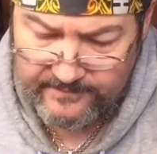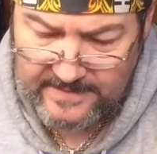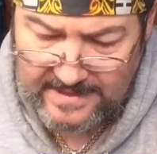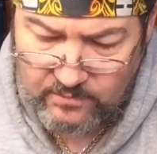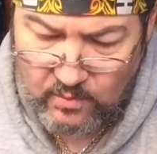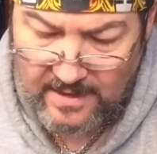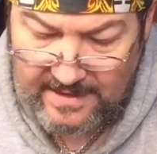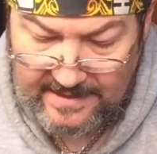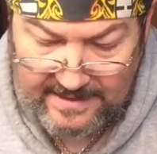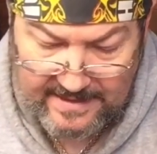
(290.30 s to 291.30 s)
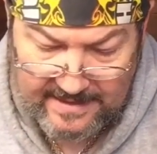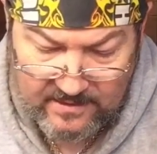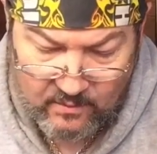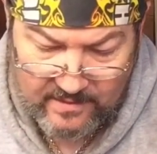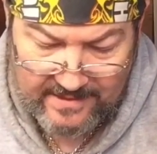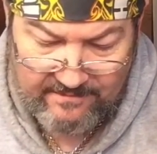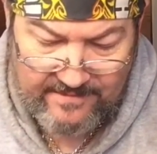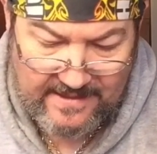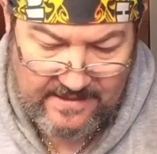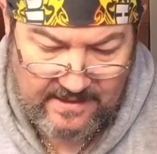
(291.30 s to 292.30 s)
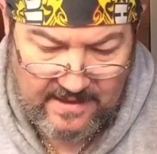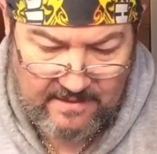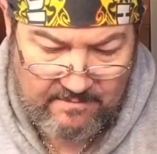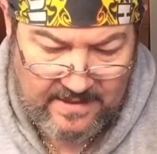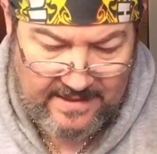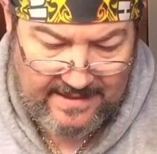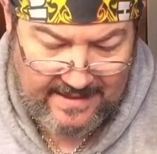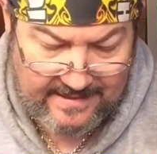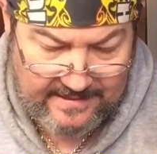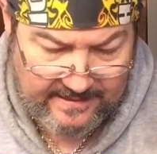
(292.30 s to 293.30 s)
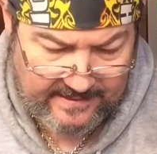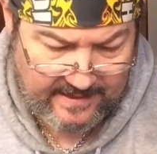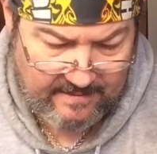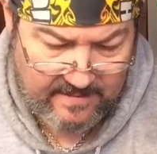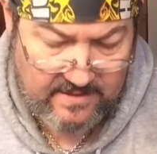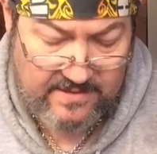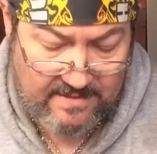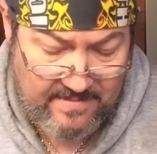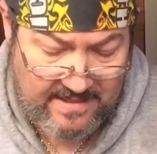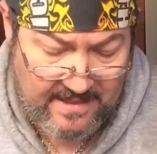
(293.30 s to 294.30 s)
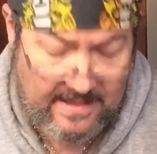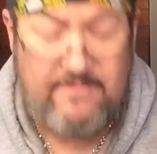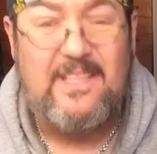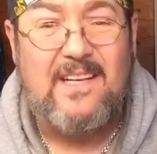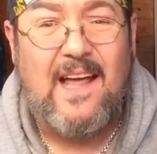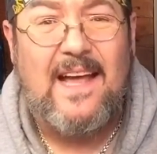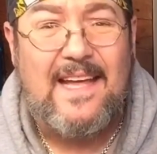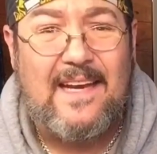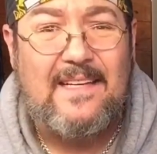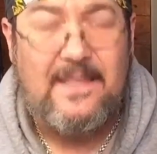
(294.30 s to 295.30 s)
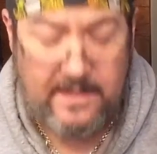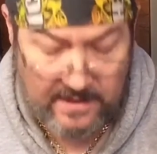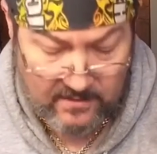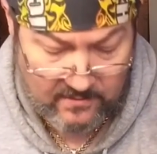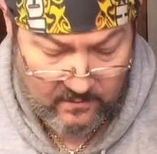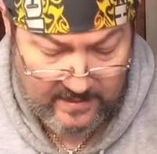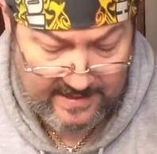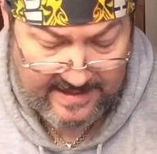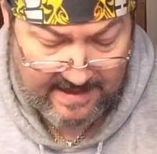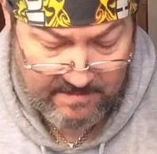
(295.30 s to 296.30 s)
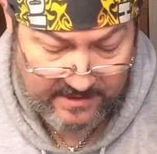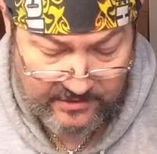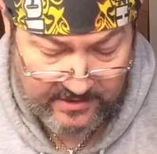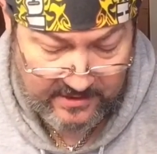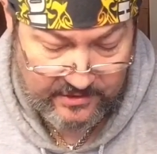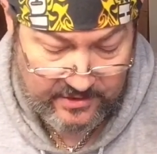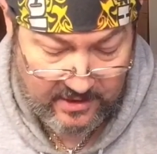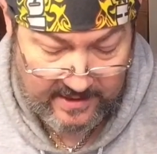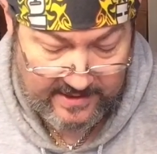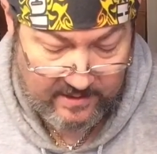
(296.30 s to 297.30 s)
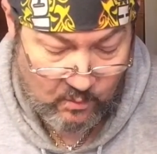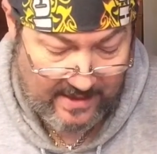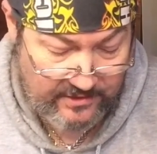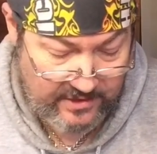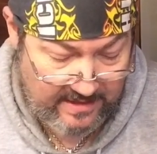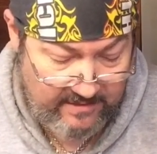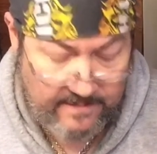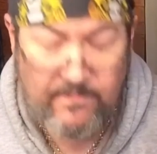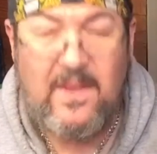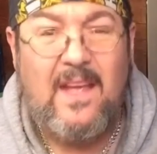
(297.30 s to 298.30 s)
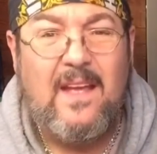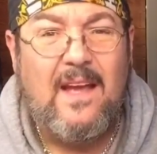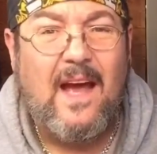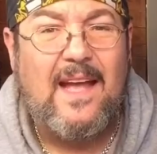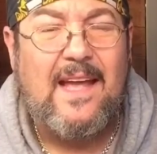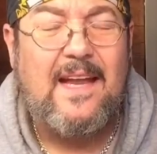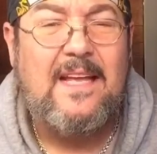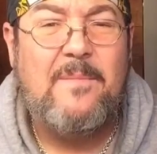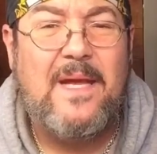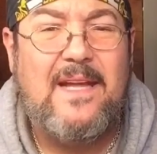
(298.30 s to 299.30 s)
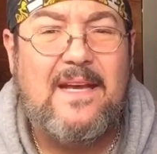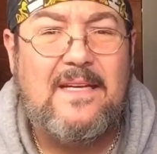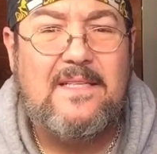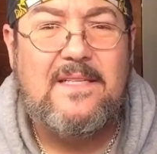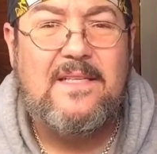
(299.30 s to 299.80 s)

That's why I don't want to invest a lot of money in it, because they may not even like it. When I got my son started in wet shaving, I got him a